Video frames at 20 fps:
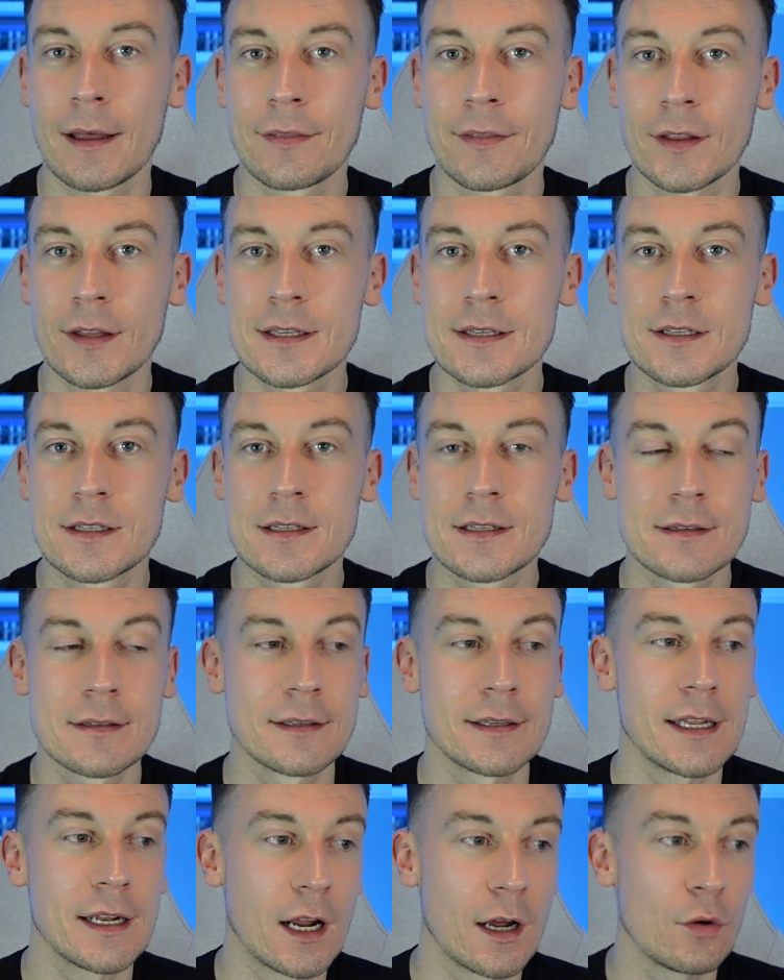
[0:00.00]

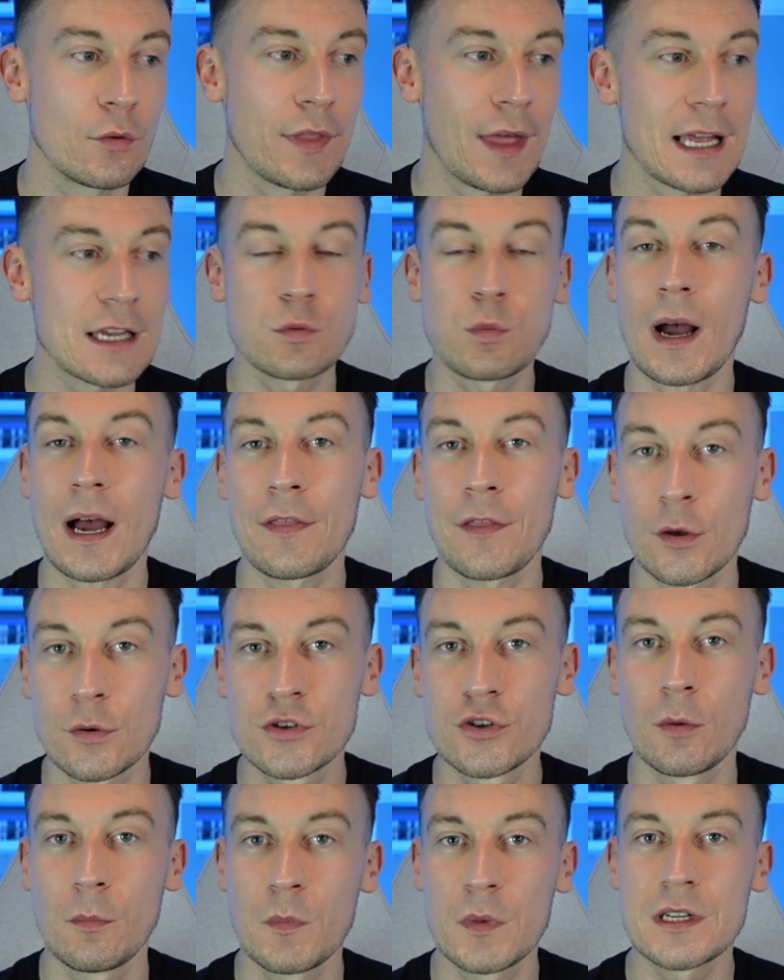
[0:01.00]
That's why those
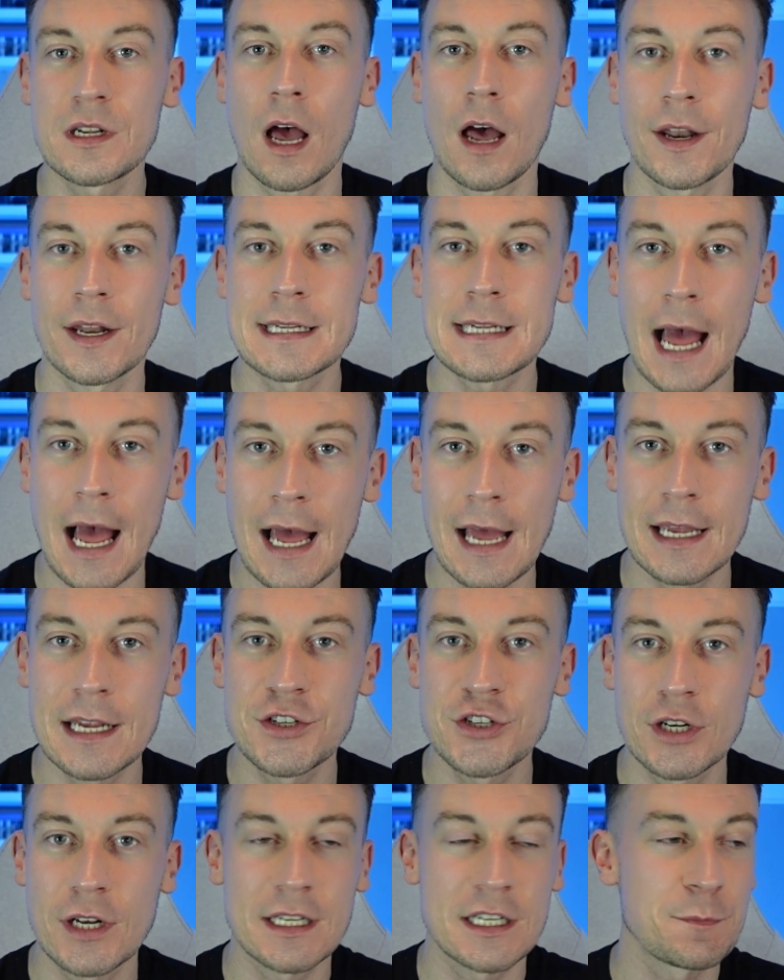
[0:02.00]
numbers aren't as high
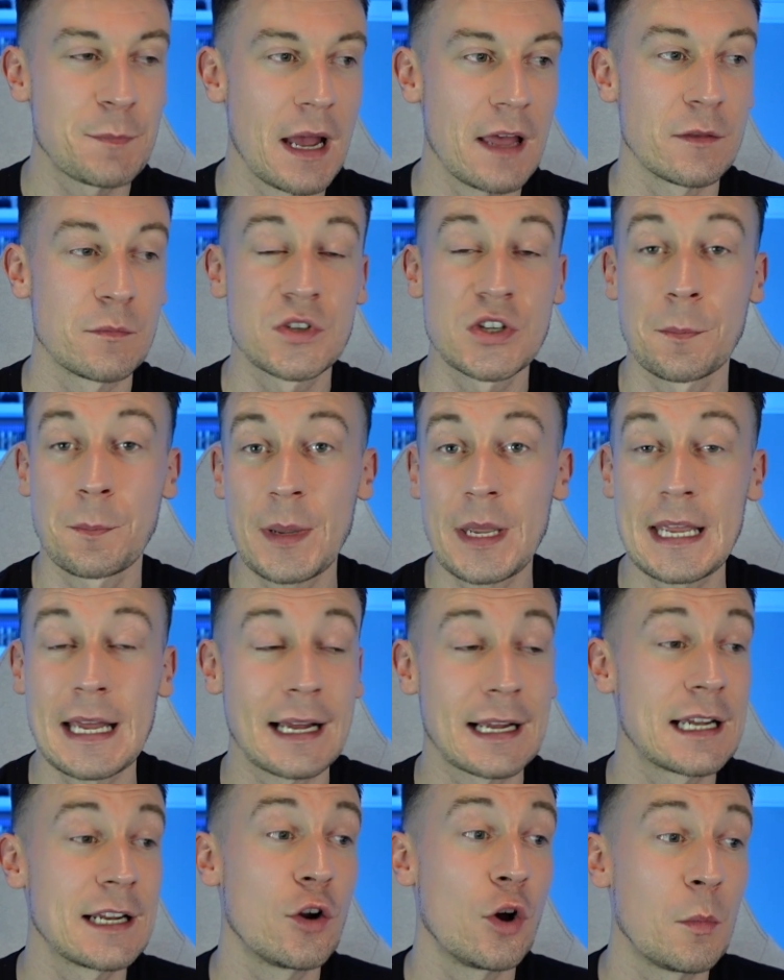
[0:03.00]
as you'd expect them to be. I
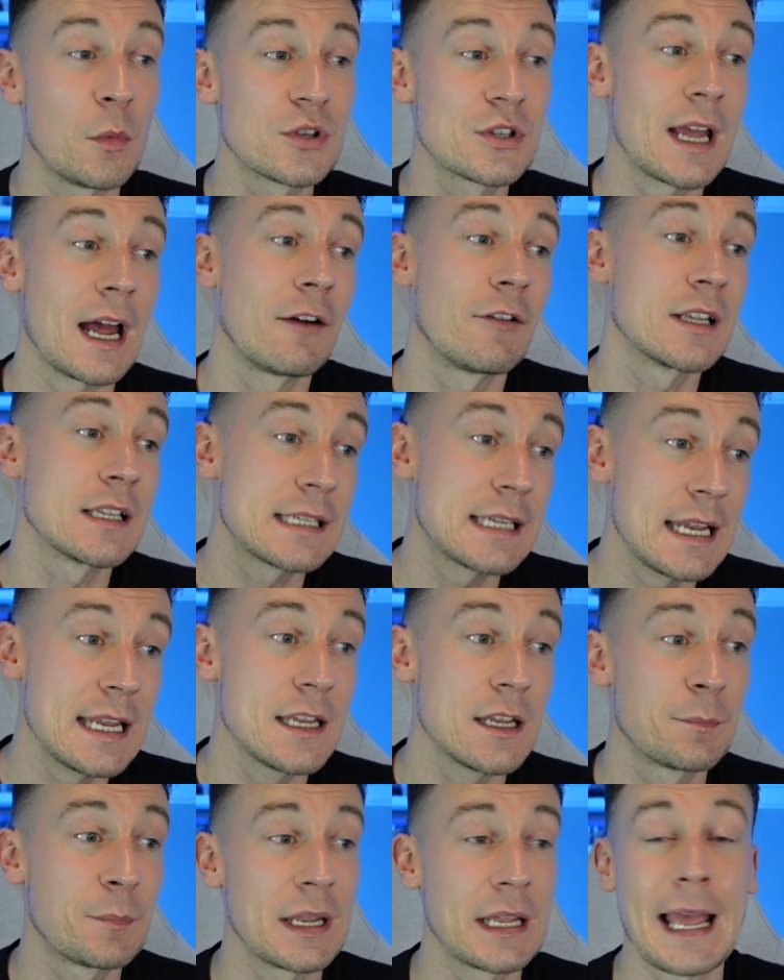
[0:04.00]
can almost guarantee
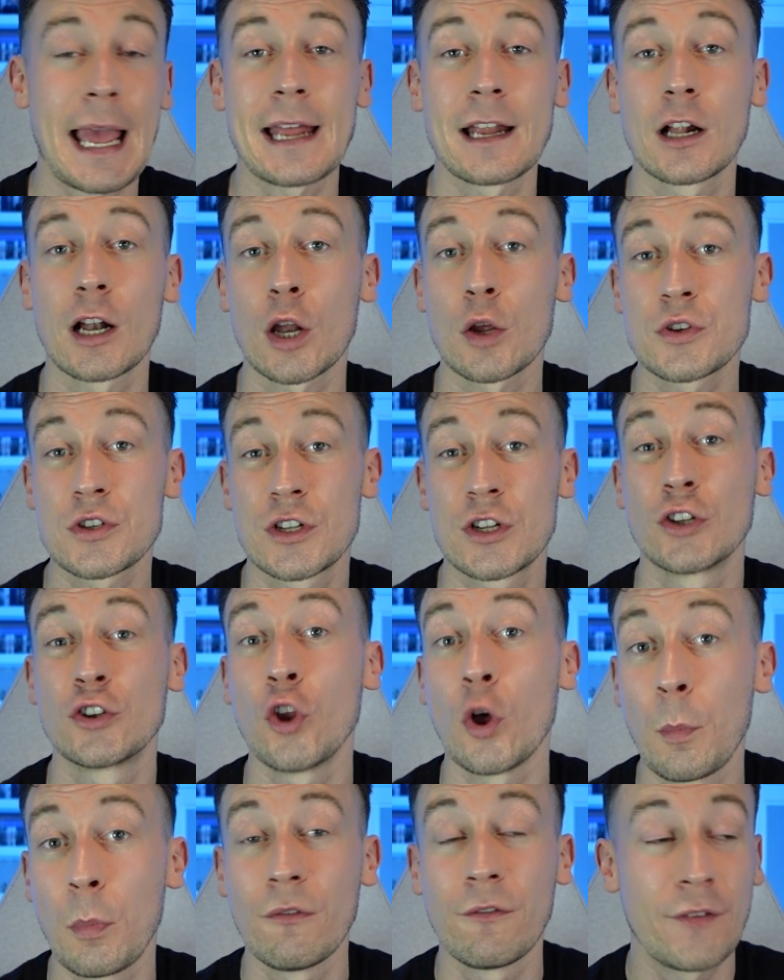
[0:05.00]
you'd be getting close to
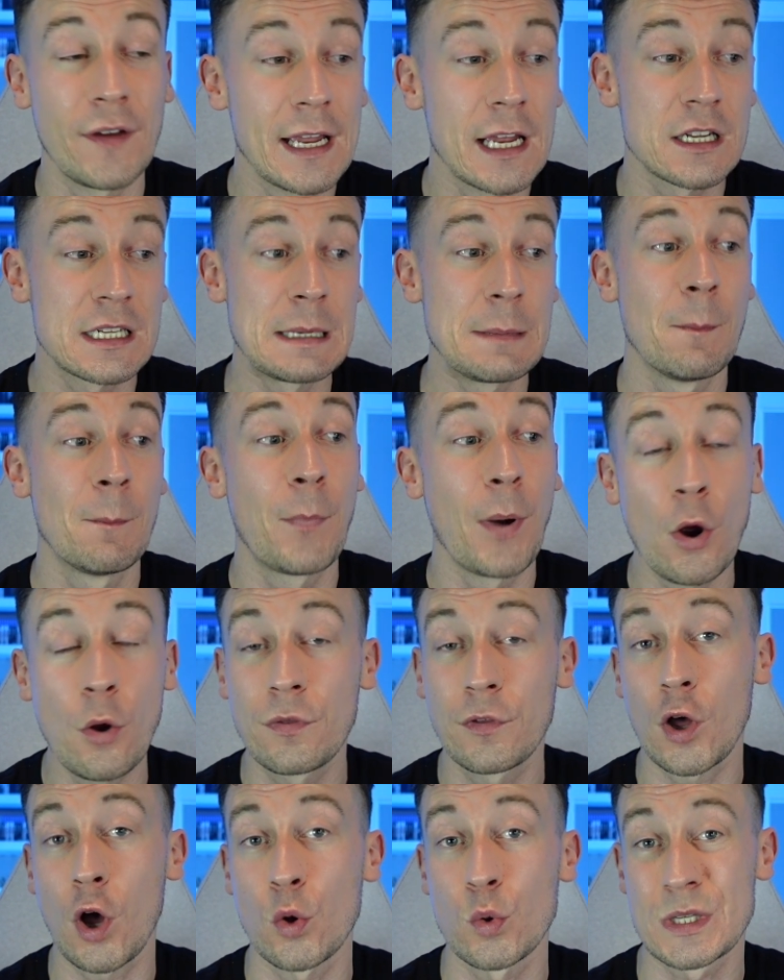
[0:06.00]
double figures in
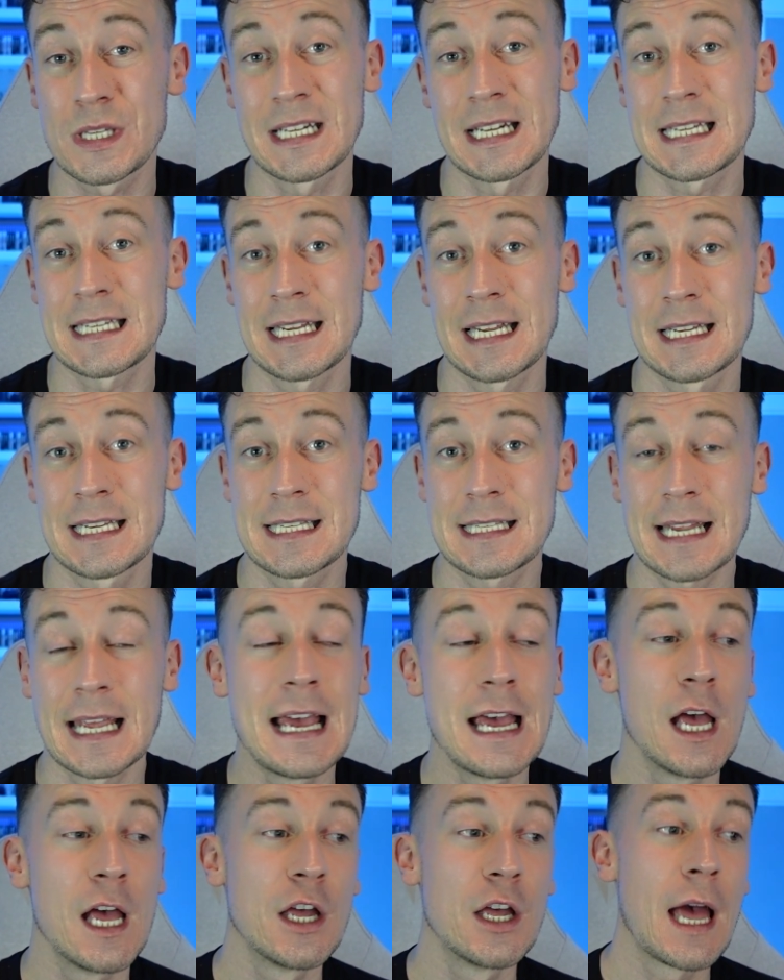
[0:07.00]
both goals and assists
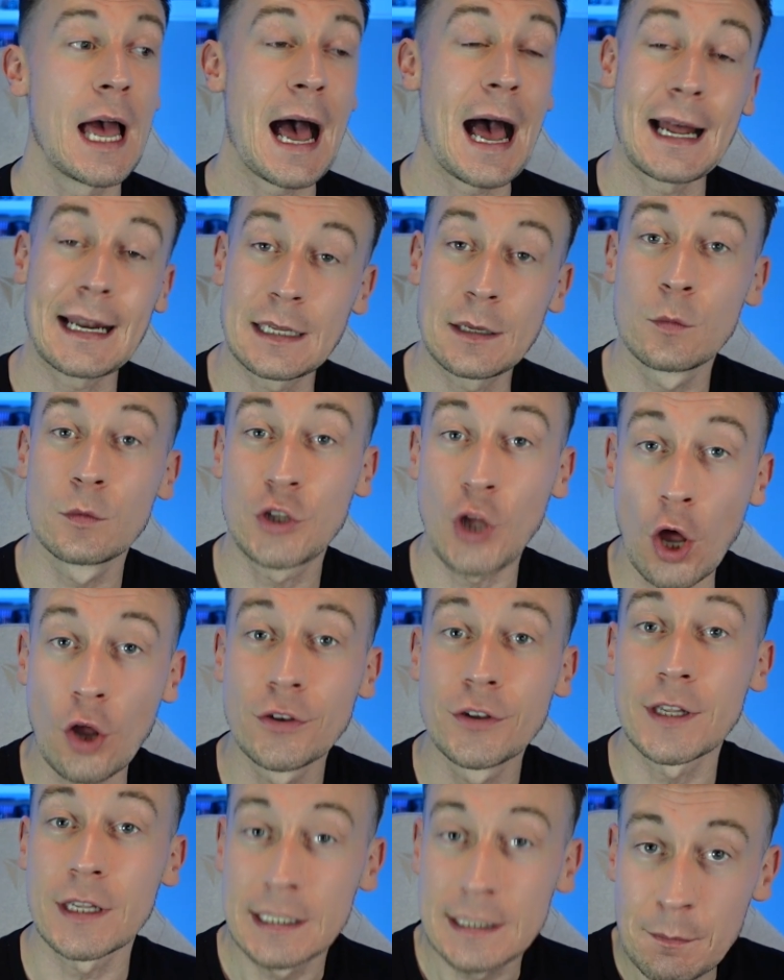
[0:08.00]
had he
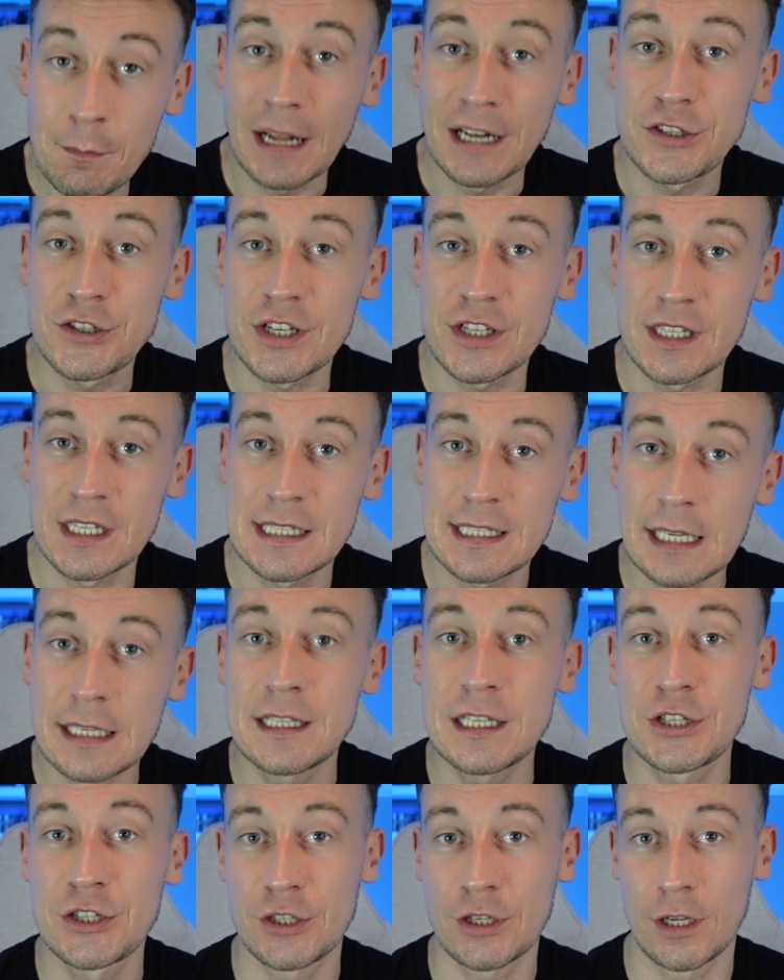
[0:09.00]
donned this Manchester
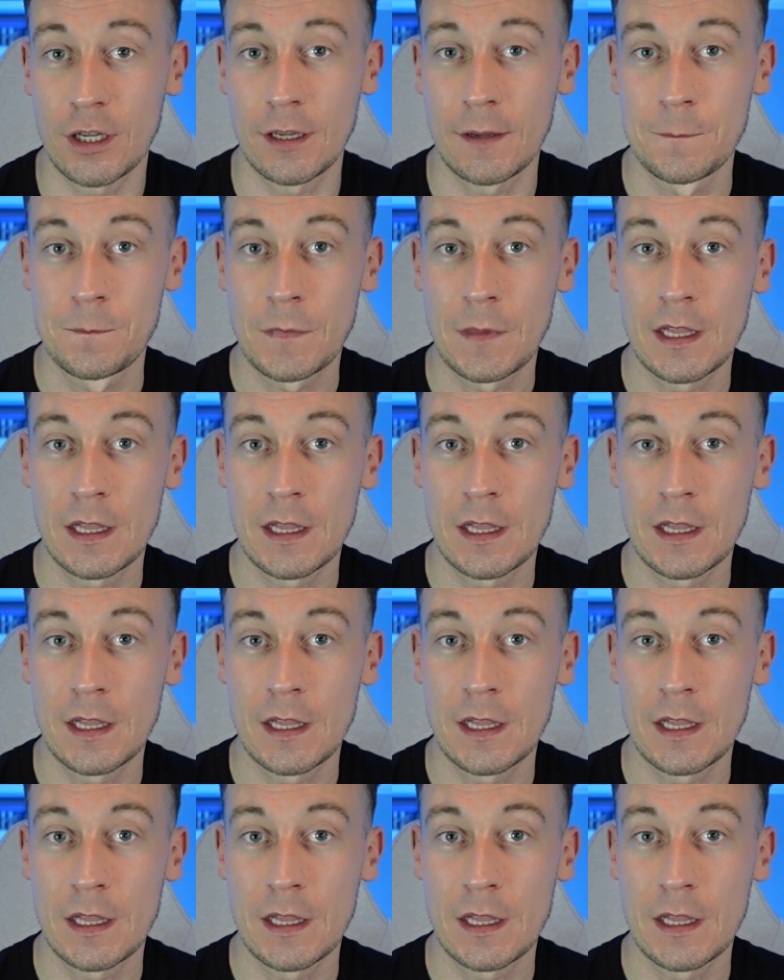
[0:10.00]
City shirt,